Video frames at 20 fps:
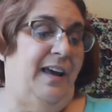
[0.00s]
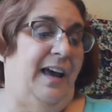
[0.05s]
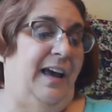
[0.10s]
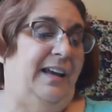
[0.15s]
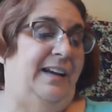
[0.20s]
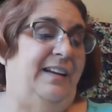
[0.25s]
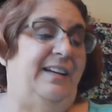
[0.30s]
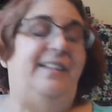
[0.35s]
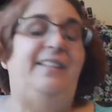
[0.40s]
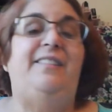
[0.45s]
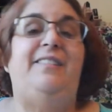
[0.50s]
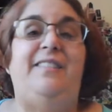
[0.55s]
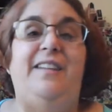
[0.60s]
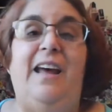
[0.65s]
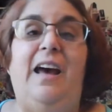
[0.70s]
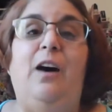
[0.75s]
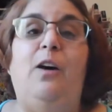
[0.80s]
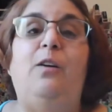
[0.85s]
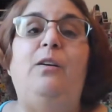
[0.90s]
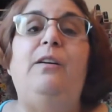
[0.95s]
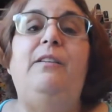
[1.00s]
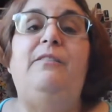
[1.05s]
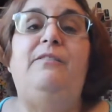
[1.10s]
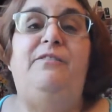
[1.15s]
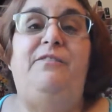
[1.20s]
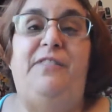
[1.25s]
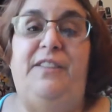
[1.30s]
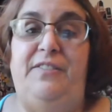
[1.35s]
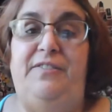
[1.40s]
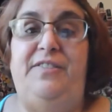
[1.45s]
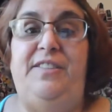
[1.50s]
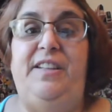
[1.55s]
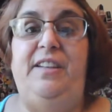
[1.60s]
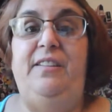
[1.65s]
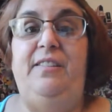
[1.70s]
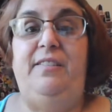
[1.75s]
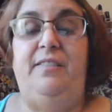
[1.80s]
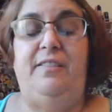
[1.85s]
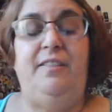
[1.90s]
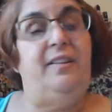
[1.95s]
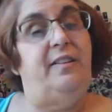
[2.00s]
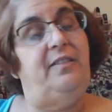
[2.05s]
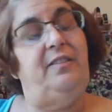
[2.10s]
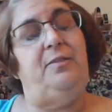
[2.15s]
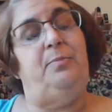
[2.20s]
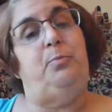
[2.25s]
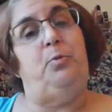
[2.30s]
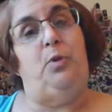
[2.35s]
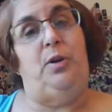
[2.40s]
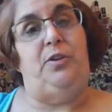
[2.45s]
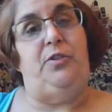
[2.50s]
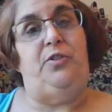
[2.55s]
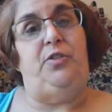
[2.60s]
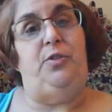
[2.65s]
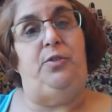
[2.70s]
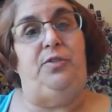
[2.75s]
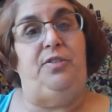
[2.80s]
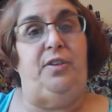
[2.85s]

And it is now 56.2.